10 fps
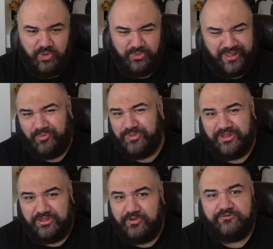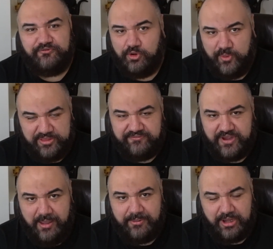like within two to four weeks of
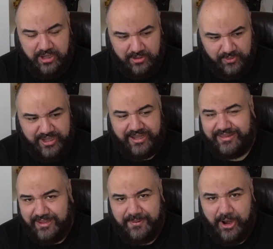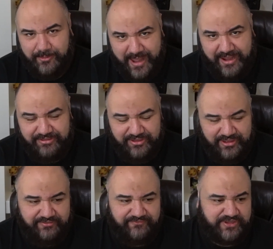Comic Con, we got the Empire
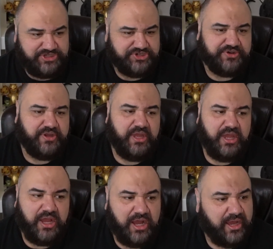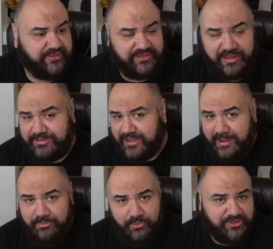Magazine feature. Uh, same thing
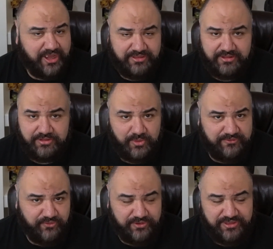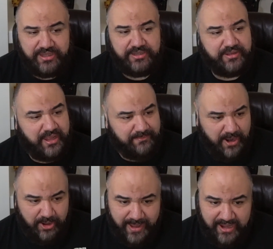happened with Godzilla 2014.
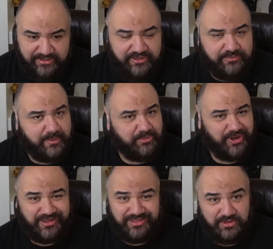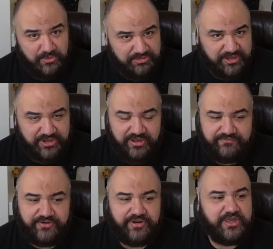Empire Magazine, remember Godzilla was on the
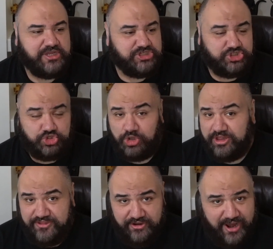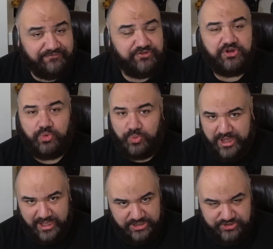cover. Shortly thereafter, we
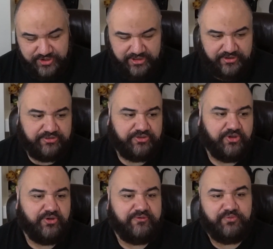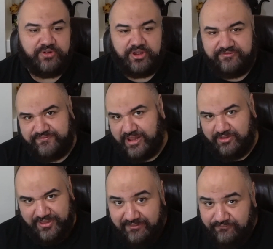got a trailer. So if we're gonna follow
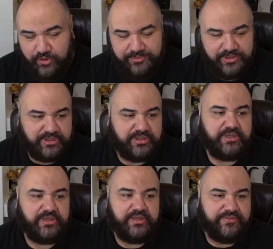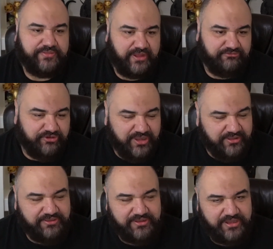that formula, then
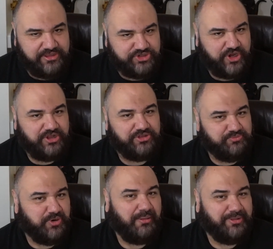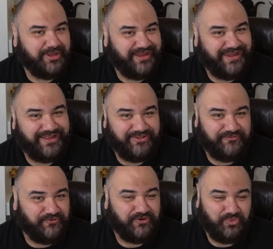realistically, the trailer's probably gonna hit the
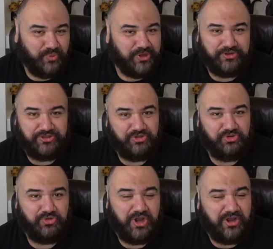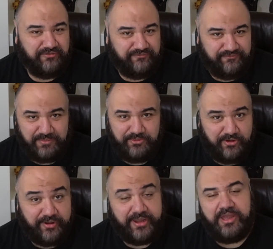first week or two of
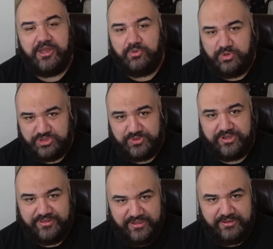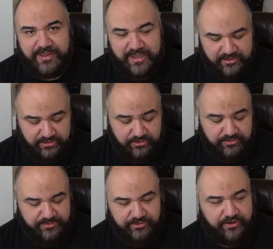February, which would indeed make it. Excuse
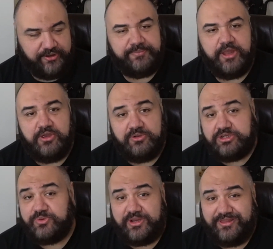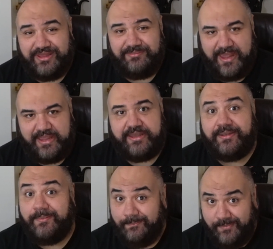me, sorry, which would indeed make it
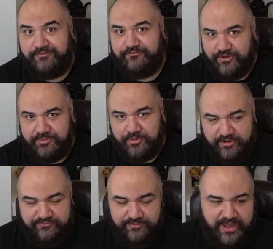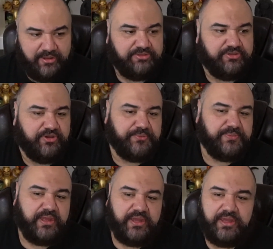mid-February from now. So
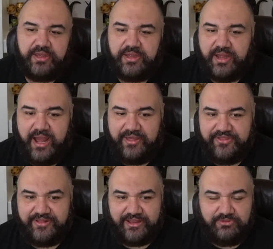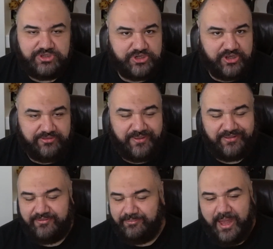I think that's what you can
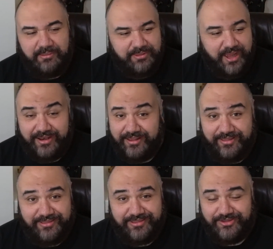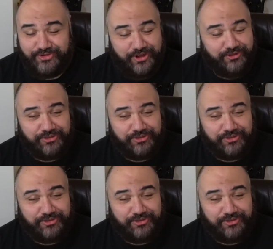expect. The bottom line is the trailer's